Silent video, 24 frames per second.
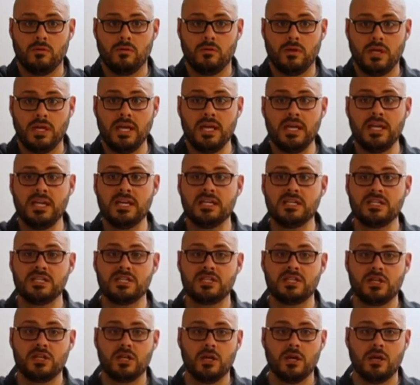It
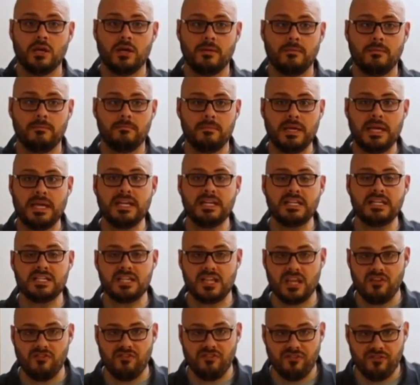is, it is
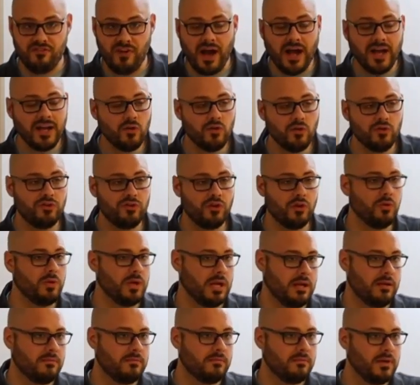the final
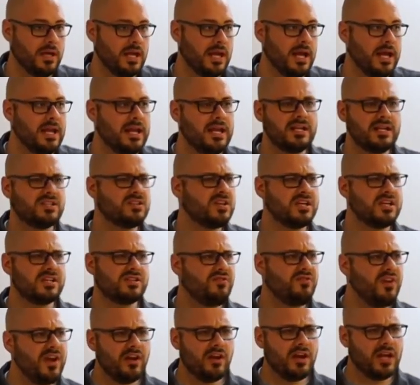duty, and it's it's
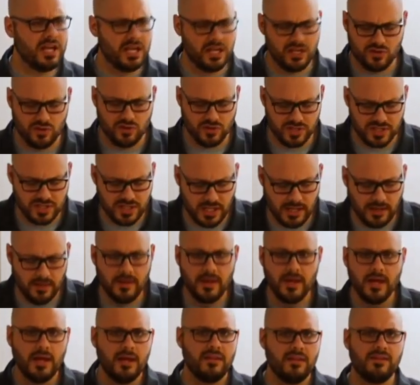very interesting
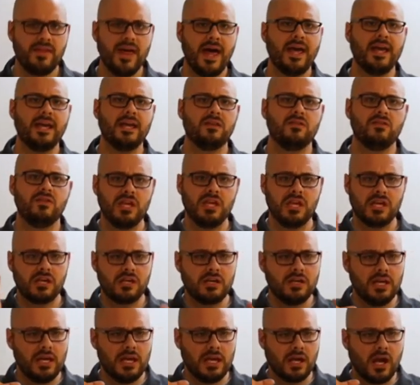that in the
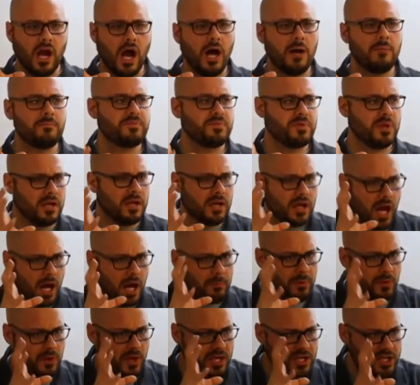in, comp, in
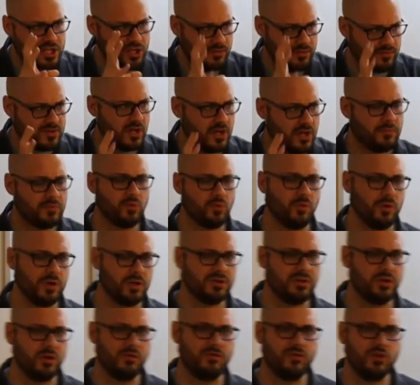compilation of Psalm
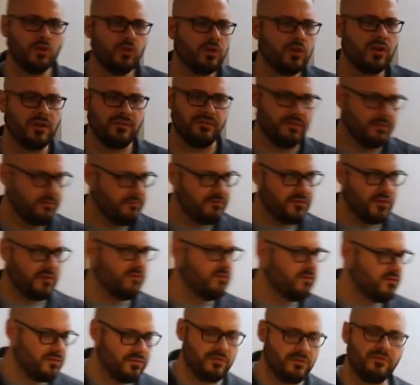twenty-two, if you look at from
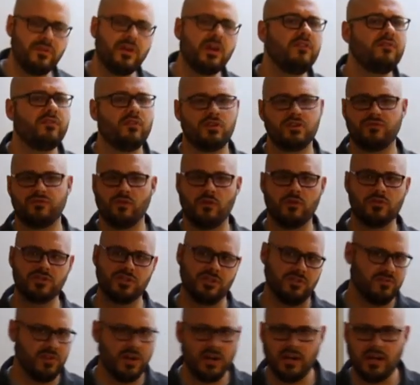from from the very first verse to
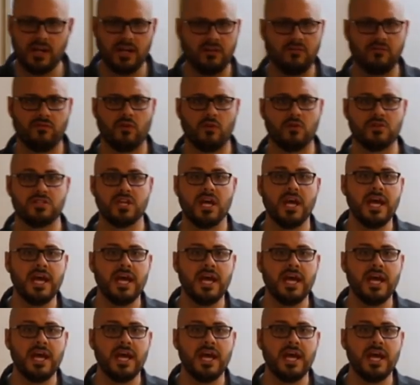the very end verse,